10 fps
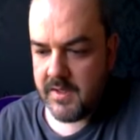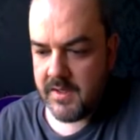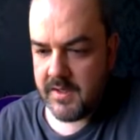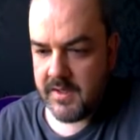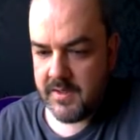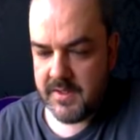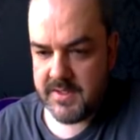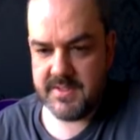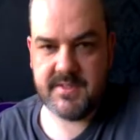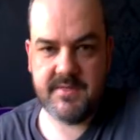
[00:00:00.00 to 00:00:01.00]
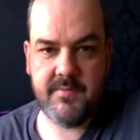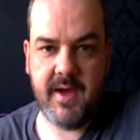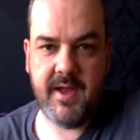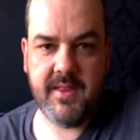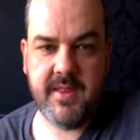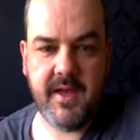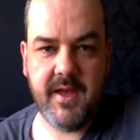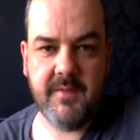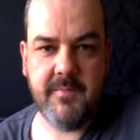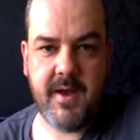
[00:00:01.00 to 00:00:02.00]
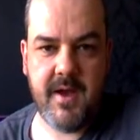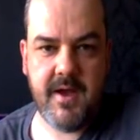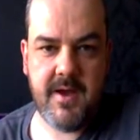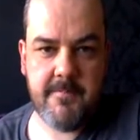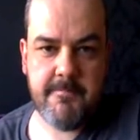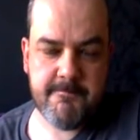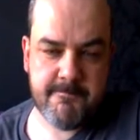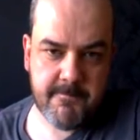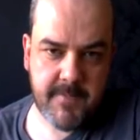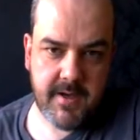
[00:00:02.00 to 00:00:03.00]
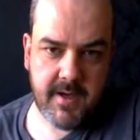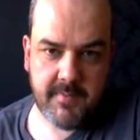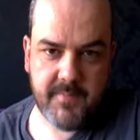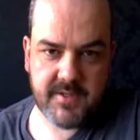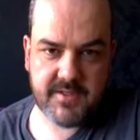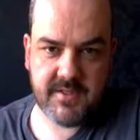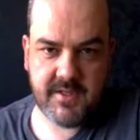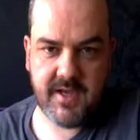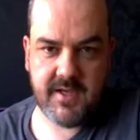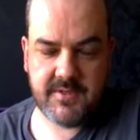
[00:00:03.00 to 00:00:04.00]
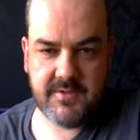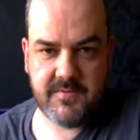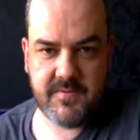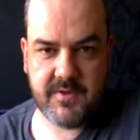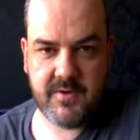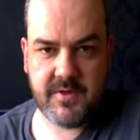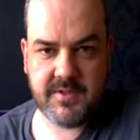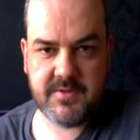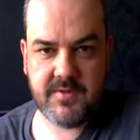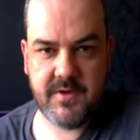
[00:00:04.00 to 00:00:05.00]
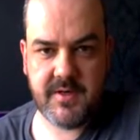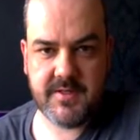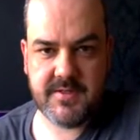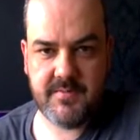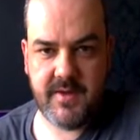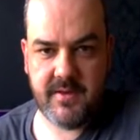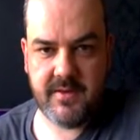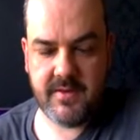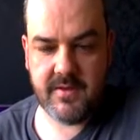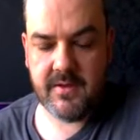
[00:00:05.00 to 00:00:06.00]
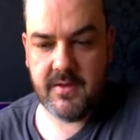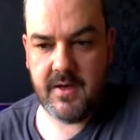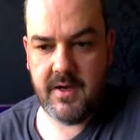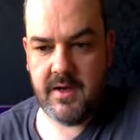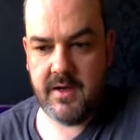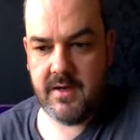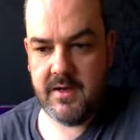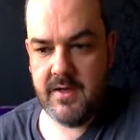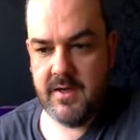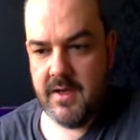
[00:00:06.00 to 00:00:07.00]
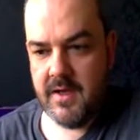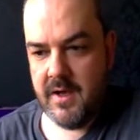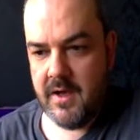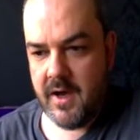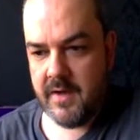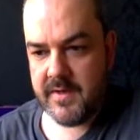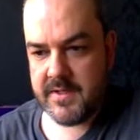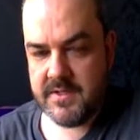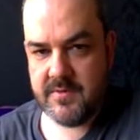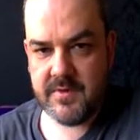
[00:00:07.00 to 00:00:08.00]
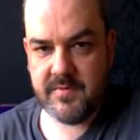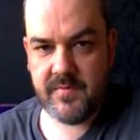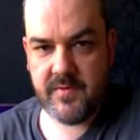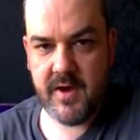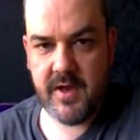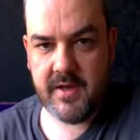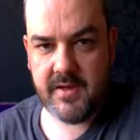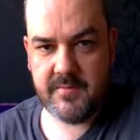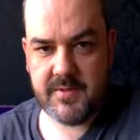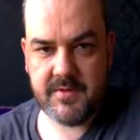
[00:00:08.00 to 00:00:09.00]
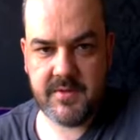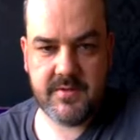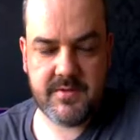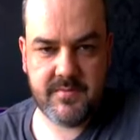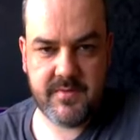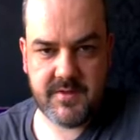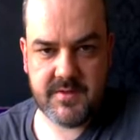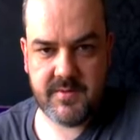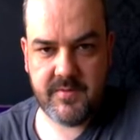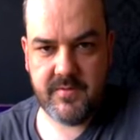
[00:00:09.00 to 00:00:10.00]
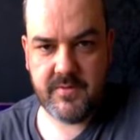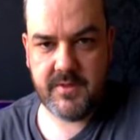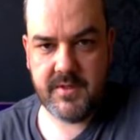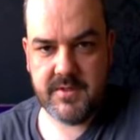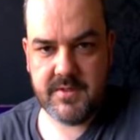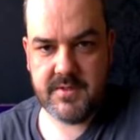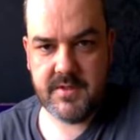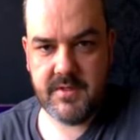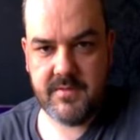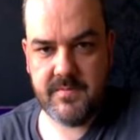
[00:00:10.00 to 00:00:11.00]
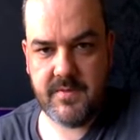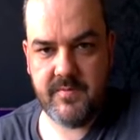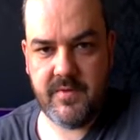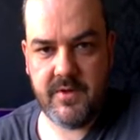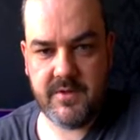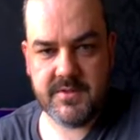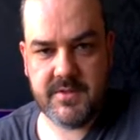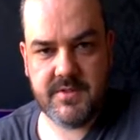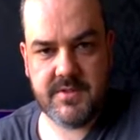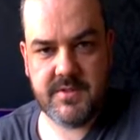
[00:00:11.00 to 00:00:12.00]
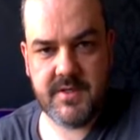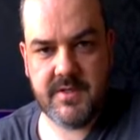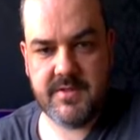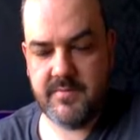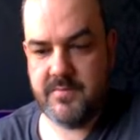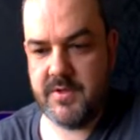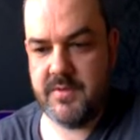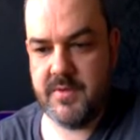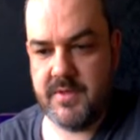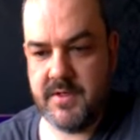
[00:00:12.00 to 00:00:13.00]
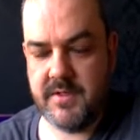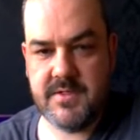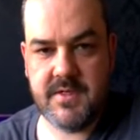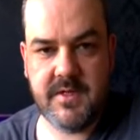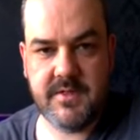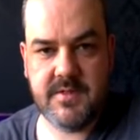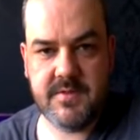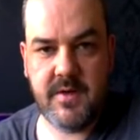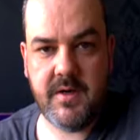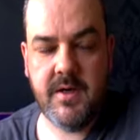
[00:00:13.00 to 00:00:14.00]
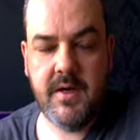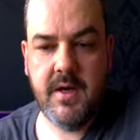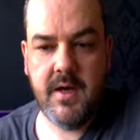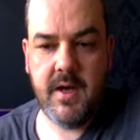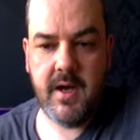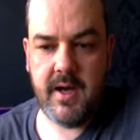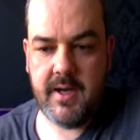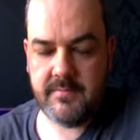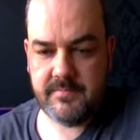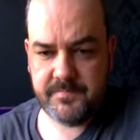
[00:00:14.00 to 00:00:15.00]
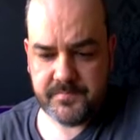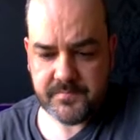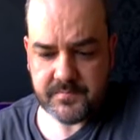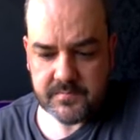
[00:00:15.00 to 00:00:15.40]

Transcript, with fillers: uh, is this a bad thing? Um, I personally, yeah, do feel quite strongly it's a bad thing uh, I've actually refrained. I've been doing YouTube videos about four years now, or blogs, I should say, because I've put them on other sites as well. Um,